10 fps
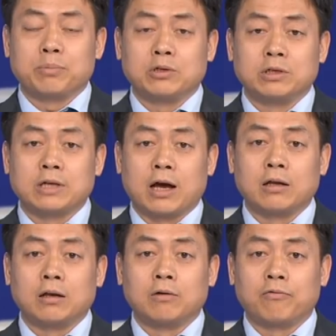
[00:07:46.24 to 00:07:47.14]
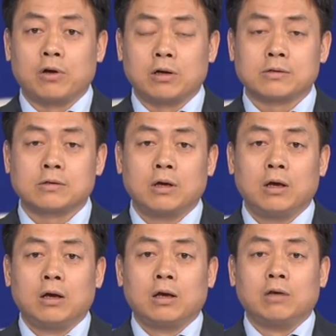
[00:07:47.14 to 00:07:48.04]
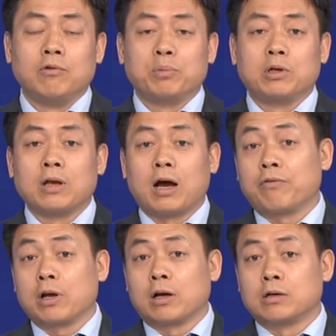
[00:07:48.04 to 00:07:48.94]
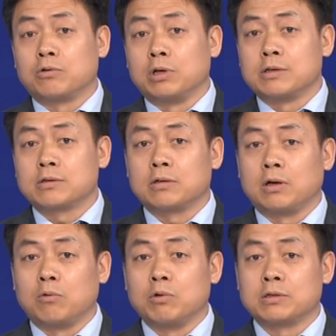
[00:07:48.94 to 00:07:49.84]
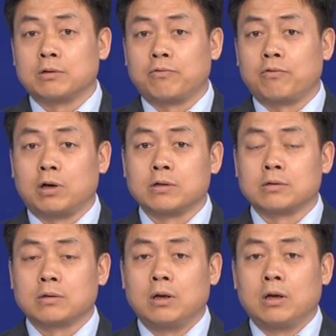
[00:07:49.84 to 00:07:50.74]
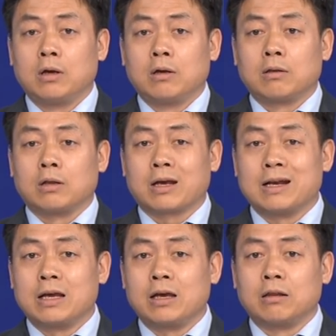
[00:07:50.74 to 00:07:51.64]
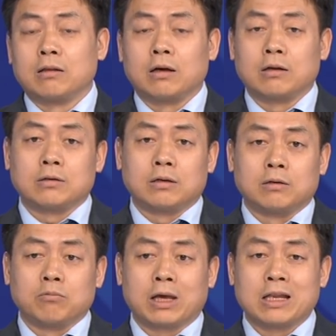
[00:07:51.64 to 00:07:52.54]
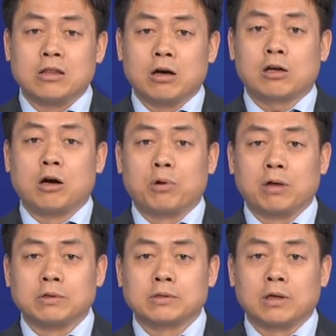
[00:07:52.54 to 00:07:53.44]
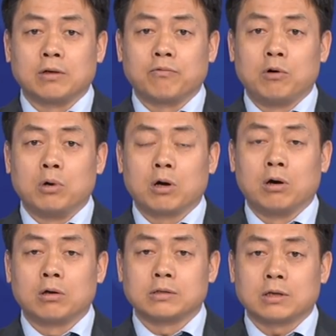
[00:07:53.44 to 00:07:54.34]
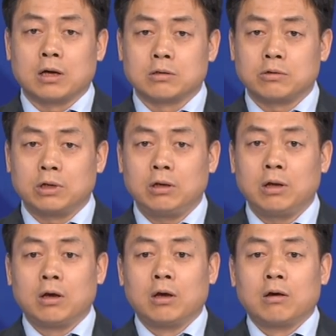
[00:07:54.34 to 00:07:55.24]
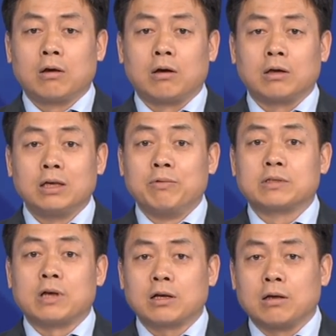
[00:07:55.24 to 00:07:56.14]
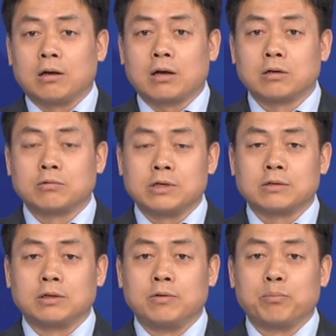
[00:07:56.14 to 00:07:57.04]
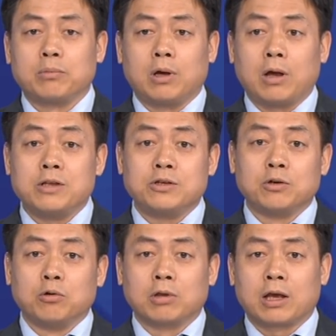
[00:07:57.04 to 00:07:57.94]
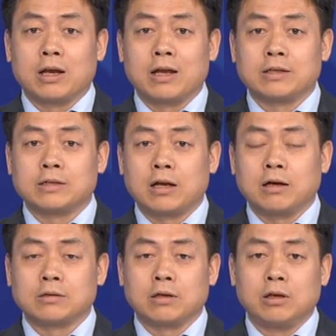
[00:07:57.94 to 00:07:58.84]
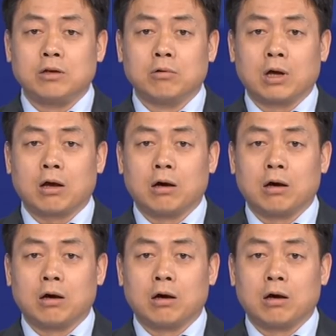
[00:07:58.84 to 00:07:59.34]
between China and France, even between African countries with France. They claim that we cannot cooperate with the former colonized country. Even some countries, NGOs, claim China as a new